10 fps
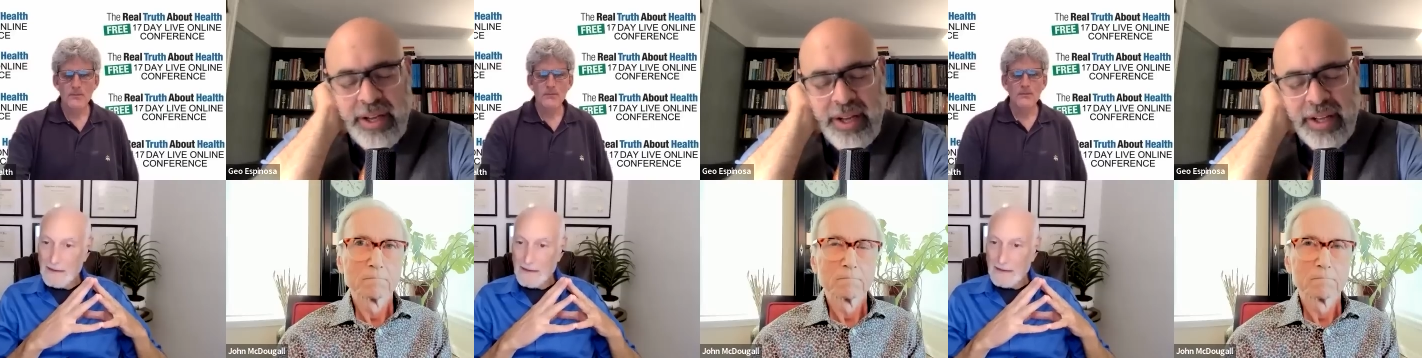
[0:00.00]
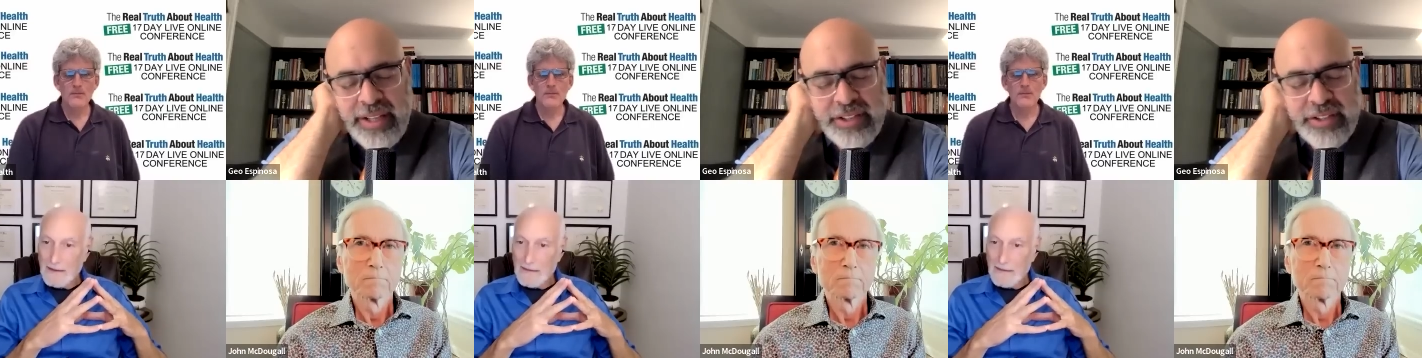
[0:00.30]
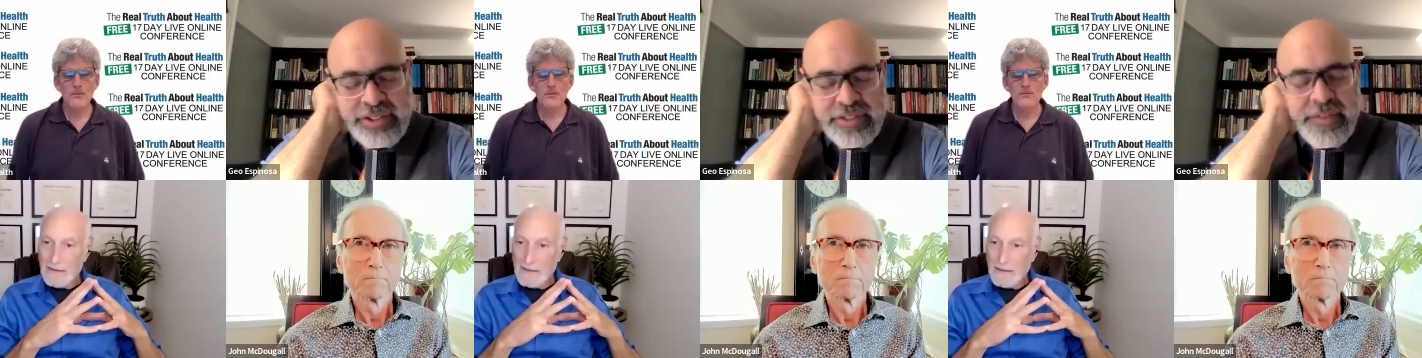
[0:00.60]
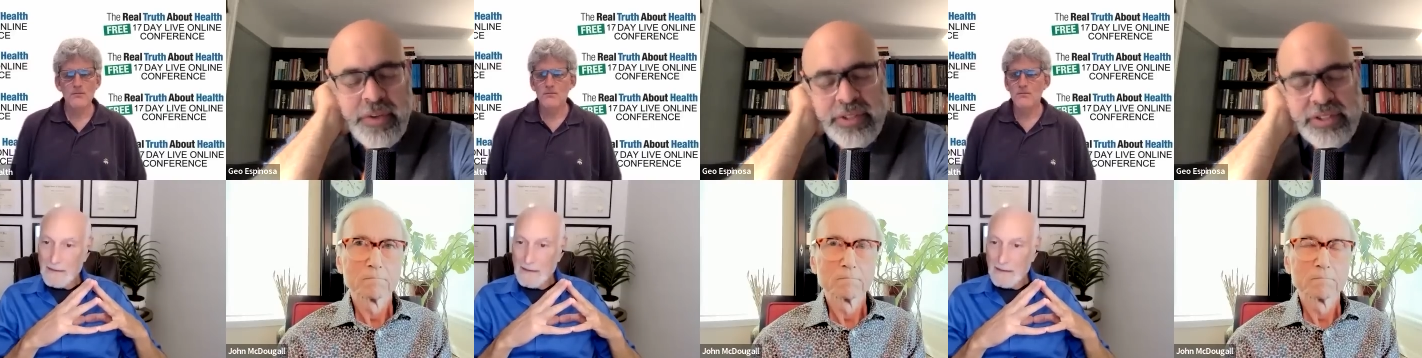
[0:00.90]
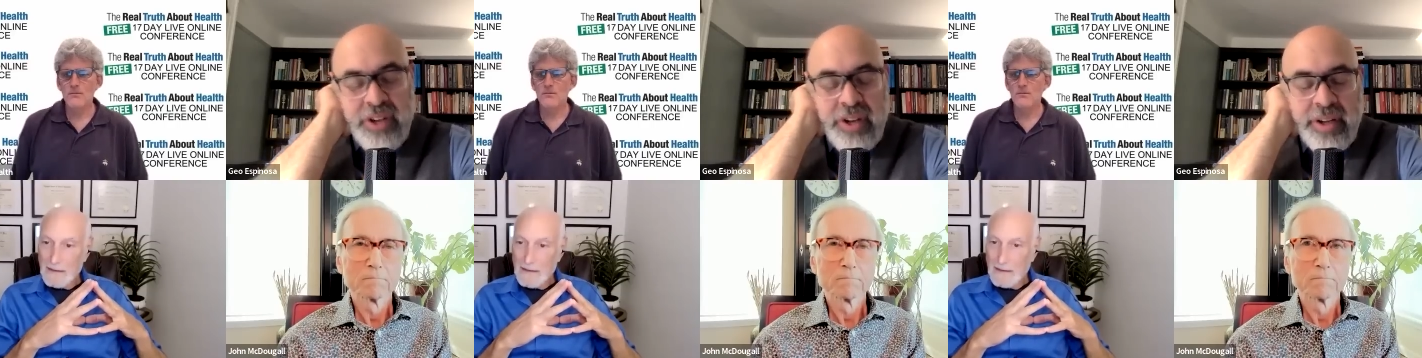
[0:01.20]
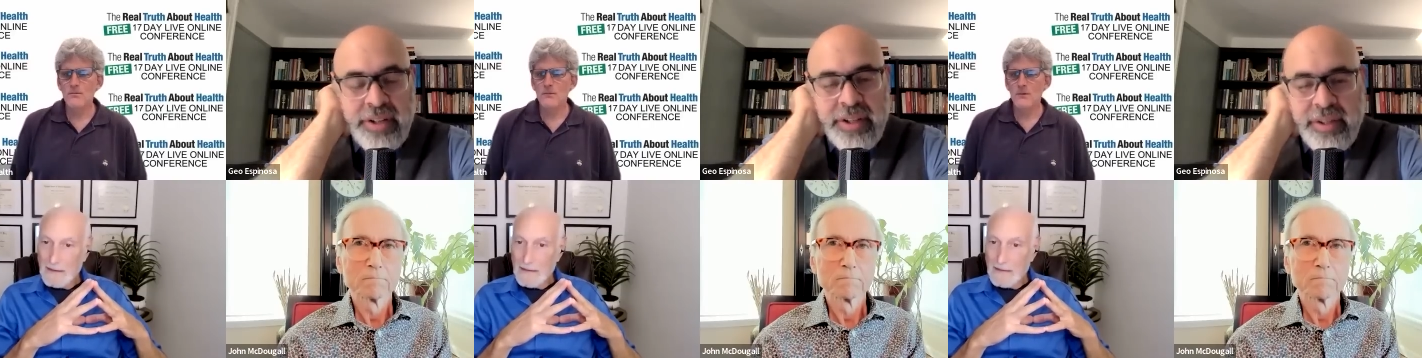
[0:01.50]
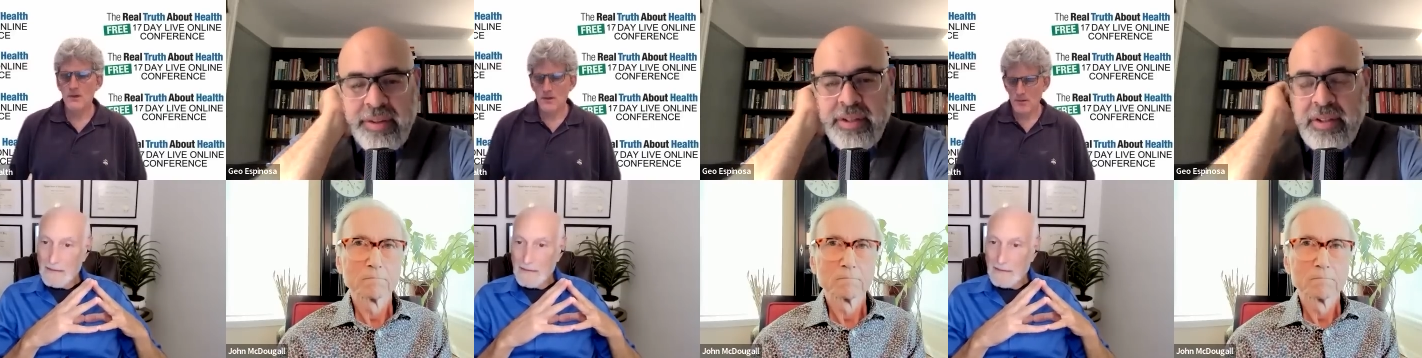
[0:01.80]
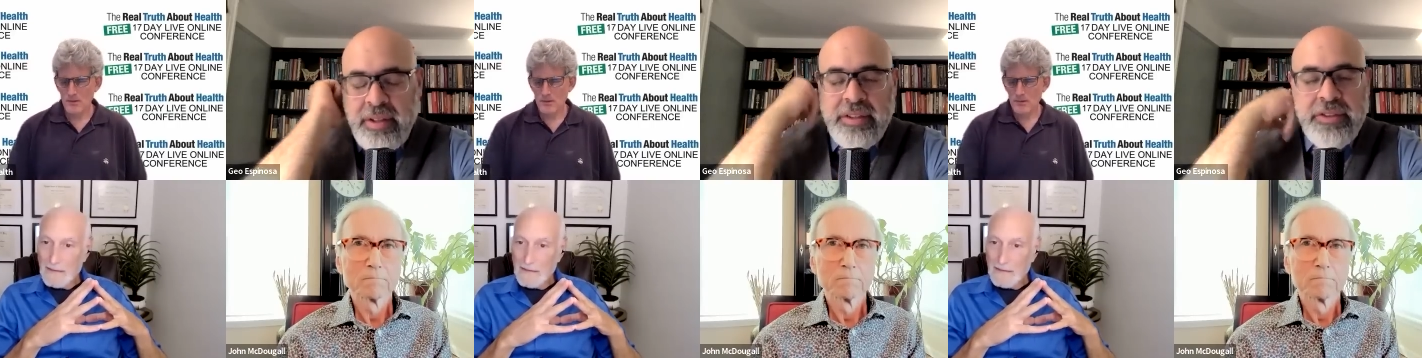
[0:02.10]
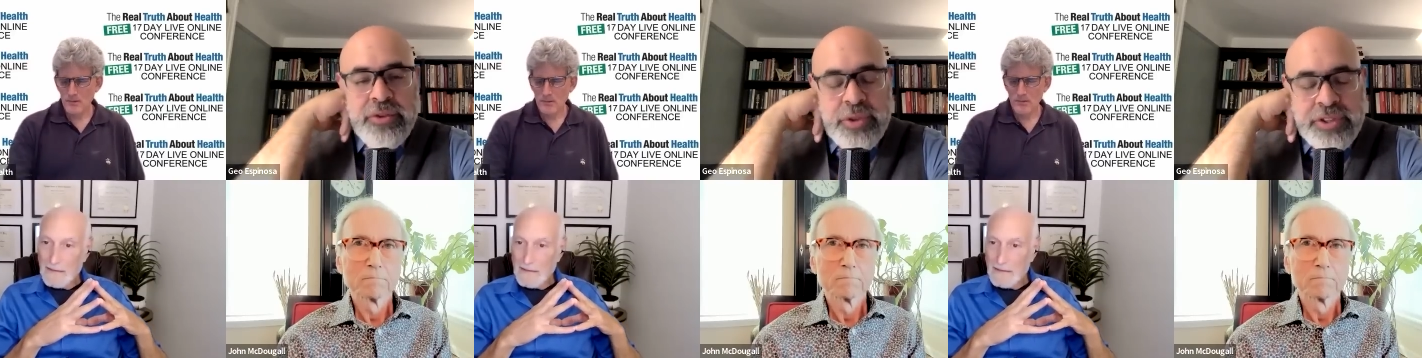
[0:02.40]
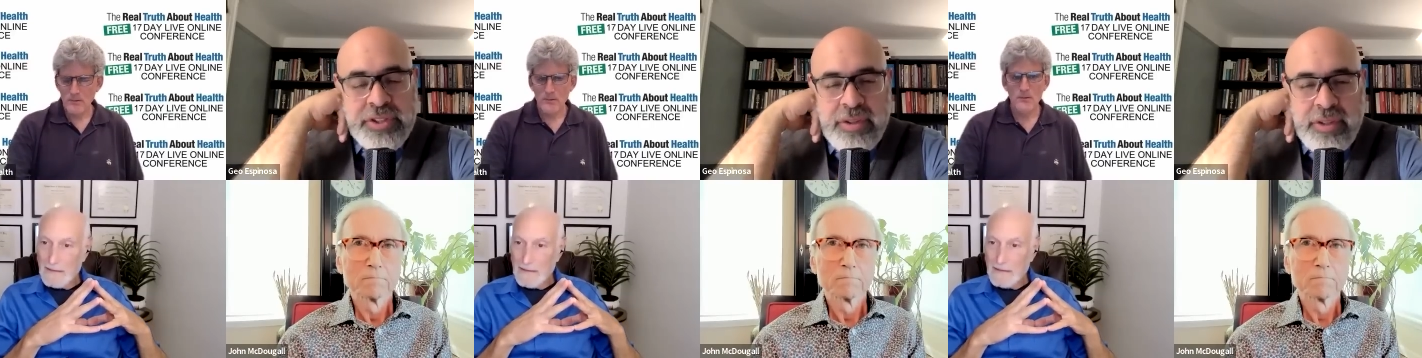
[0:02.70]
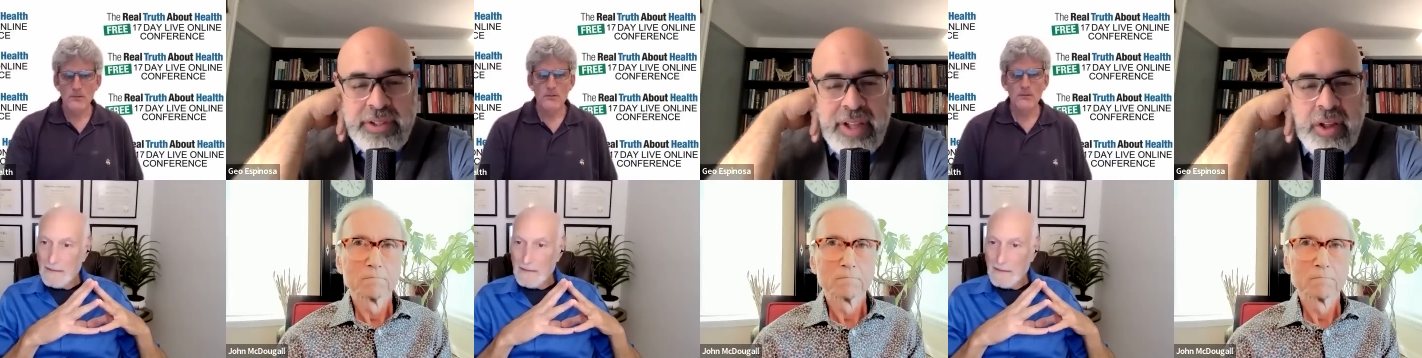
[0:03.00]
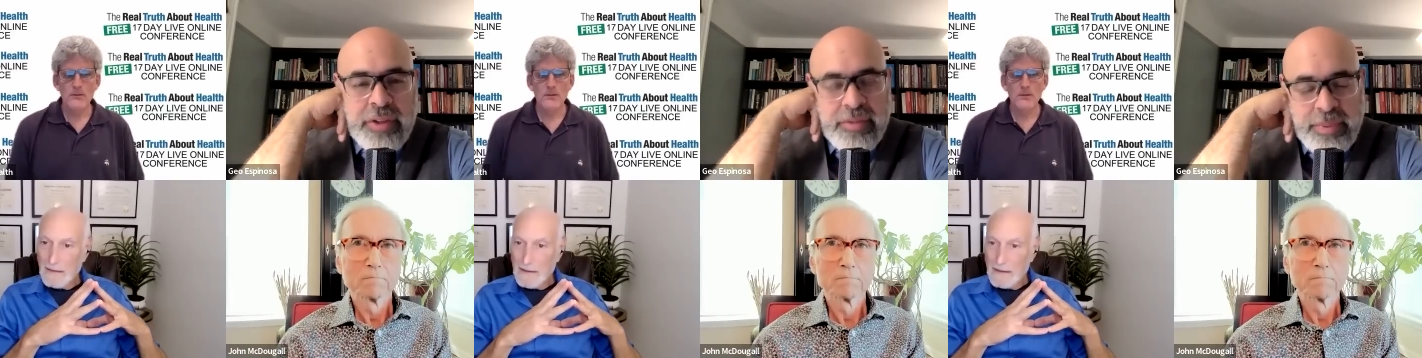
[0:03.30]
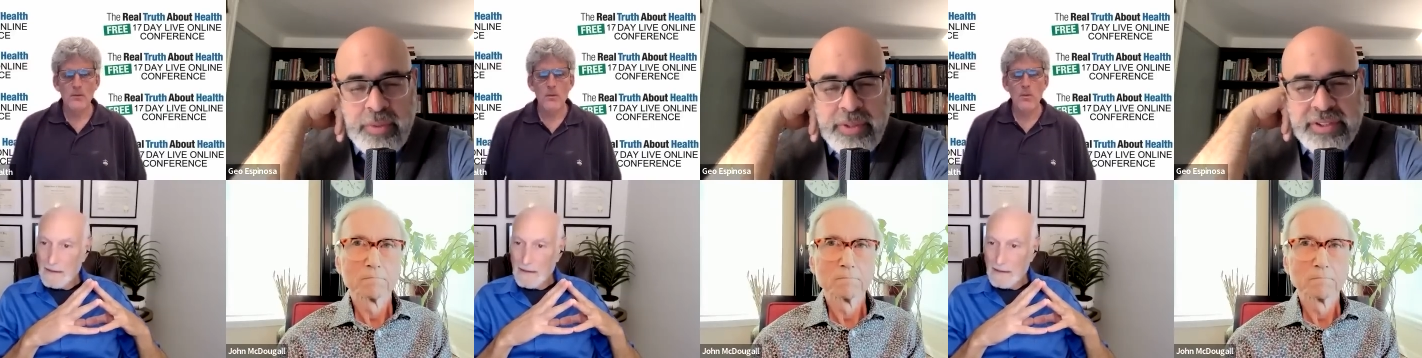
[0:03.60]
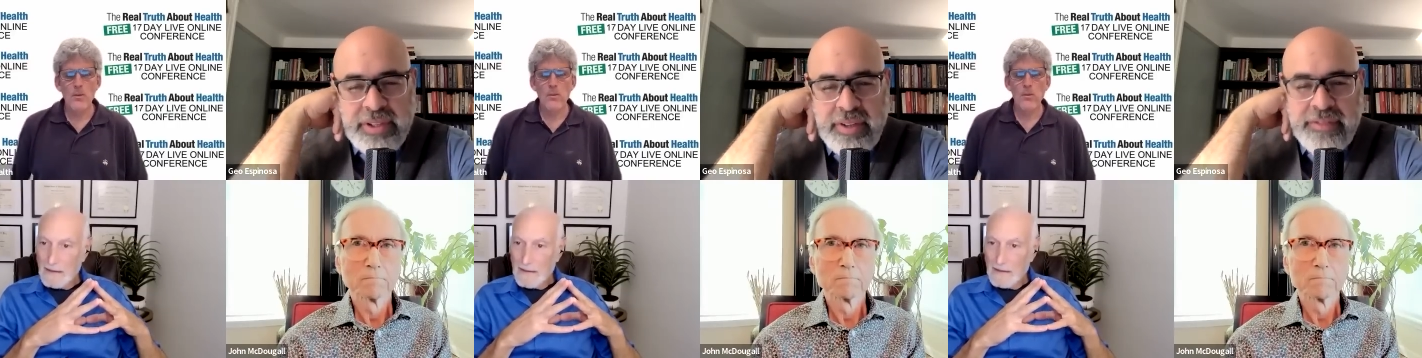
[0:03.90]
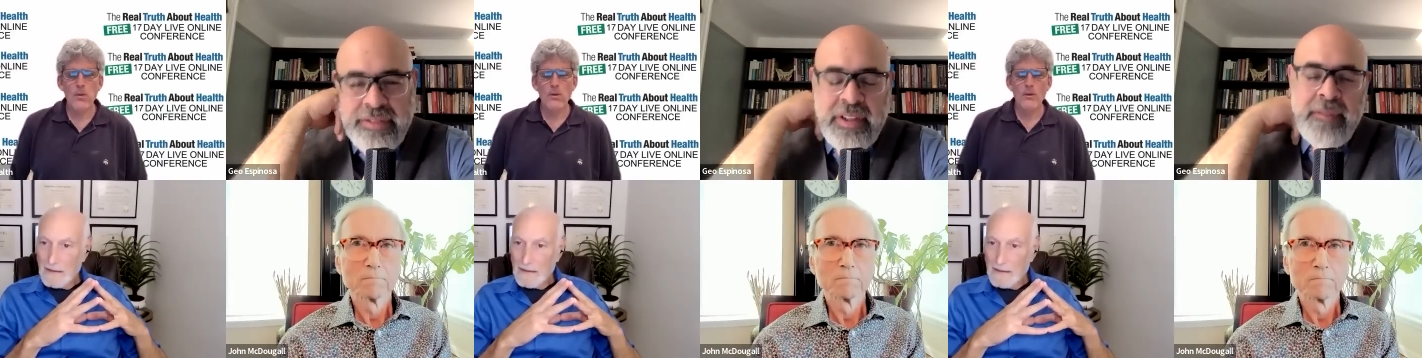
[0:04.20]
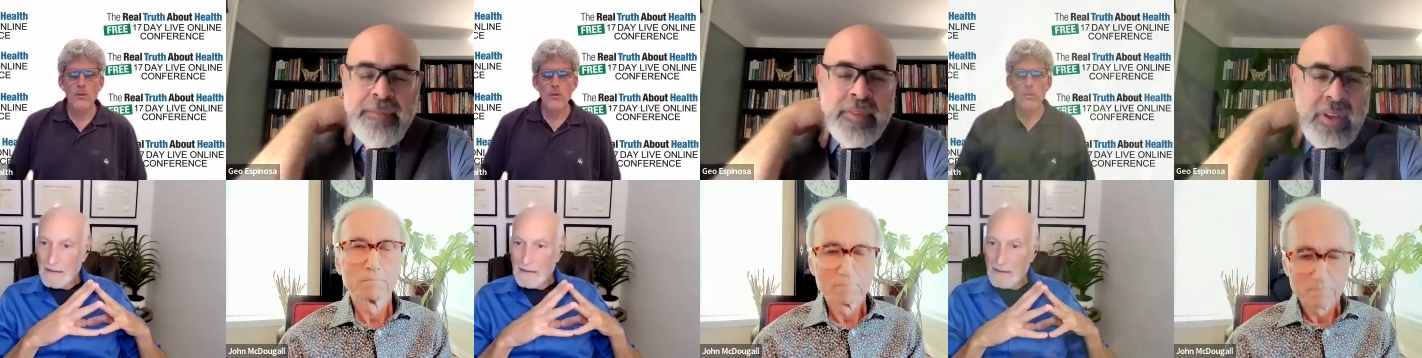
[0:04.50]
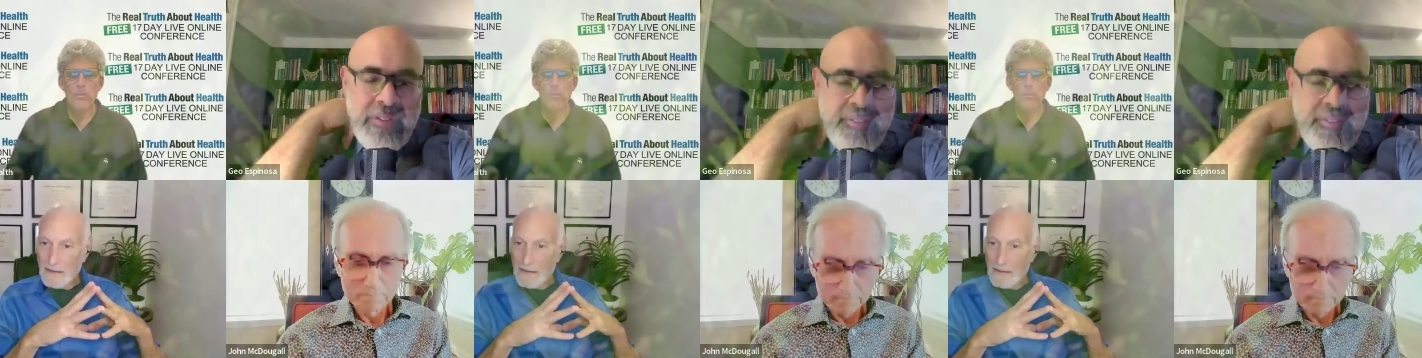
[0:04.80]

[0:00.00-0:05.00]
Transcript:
Speaker 1: I, I, guess I'll just focus on the uh, nutritional and health components of of